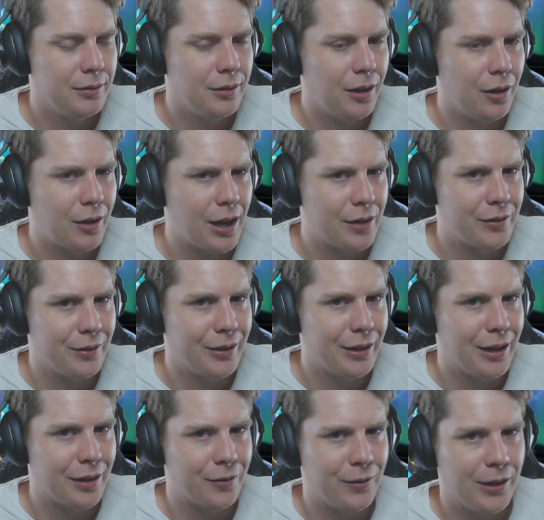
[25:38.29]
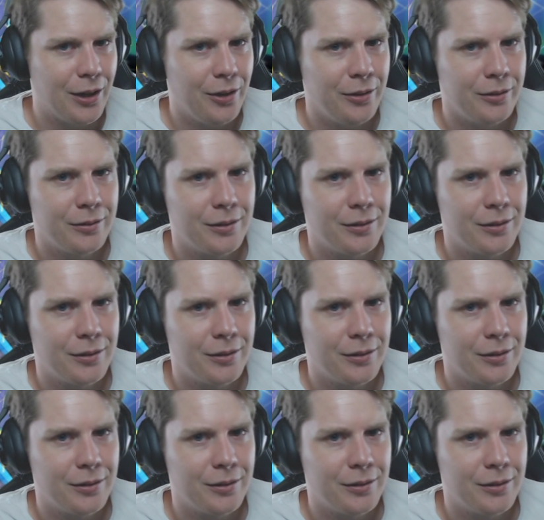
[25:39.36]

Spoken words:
I'll catch you in the next video.